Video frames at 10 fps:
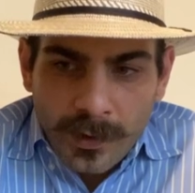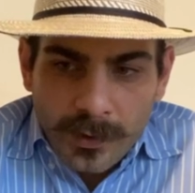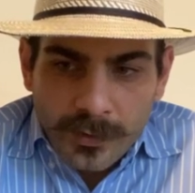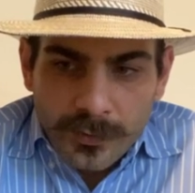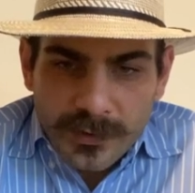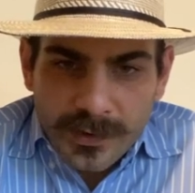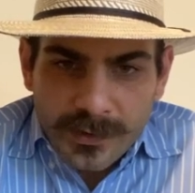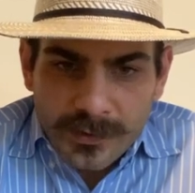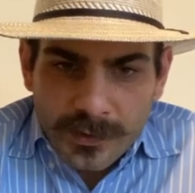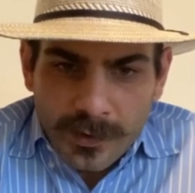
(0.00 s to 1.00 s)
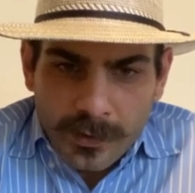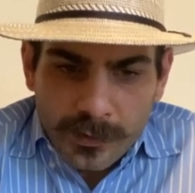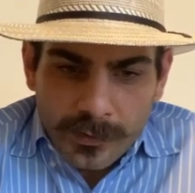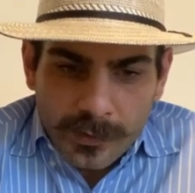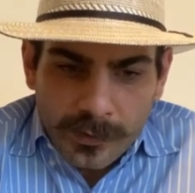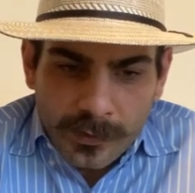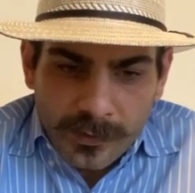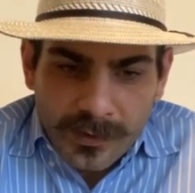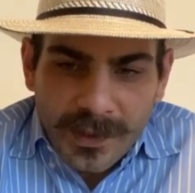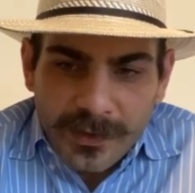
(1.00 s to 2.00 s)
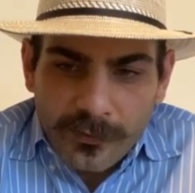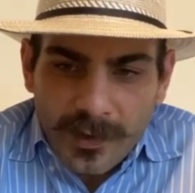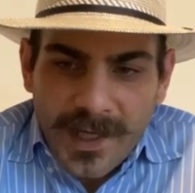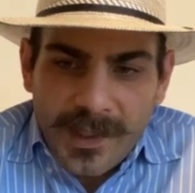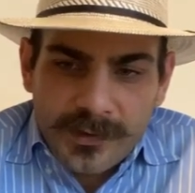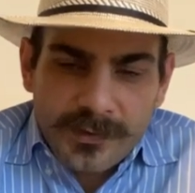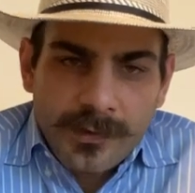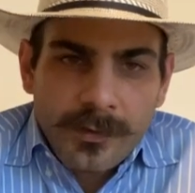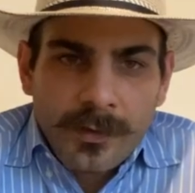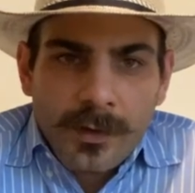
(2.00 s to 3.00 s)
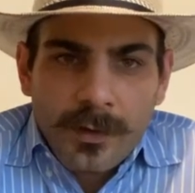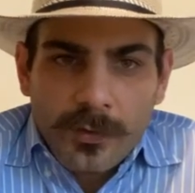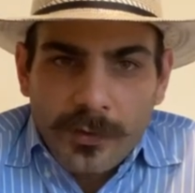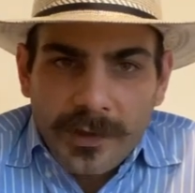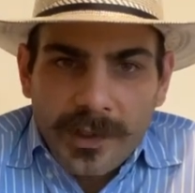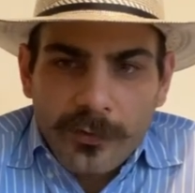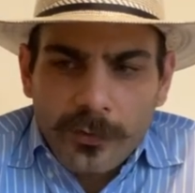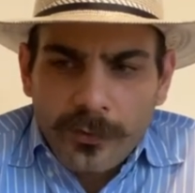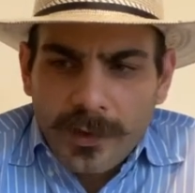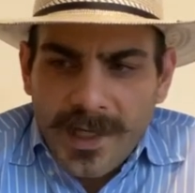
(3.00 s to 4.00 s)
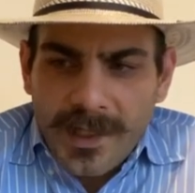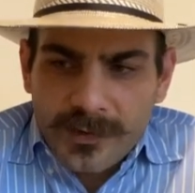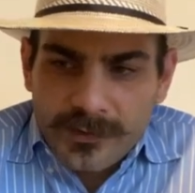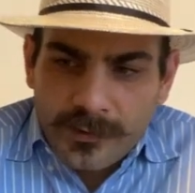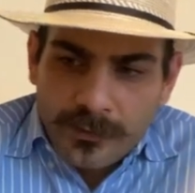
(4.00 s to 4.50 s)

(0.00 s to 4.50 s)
uses a tighter last or a narrower last.